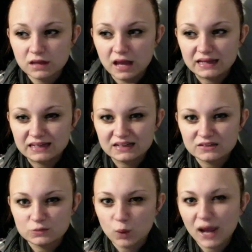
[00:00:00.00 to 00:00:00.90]
I
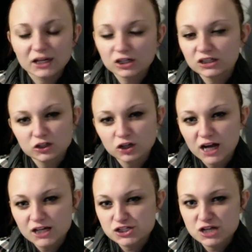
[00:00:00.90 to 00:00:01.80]
guess, wider in the
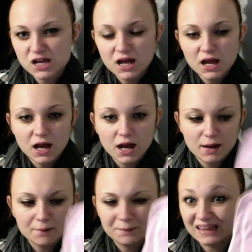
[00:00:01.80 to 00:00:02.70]
crotch,
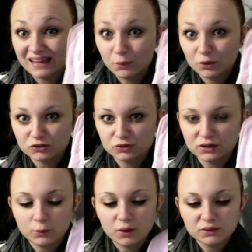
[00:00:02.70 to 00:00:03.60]
um, and that worked
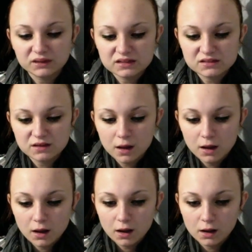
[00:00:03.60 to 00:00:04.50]
really well with this.
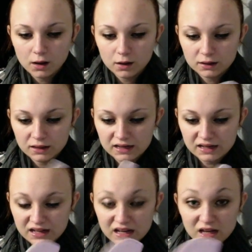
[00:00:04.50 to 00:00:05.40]
It
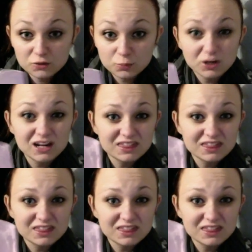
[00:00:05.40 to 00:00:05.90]
is pretty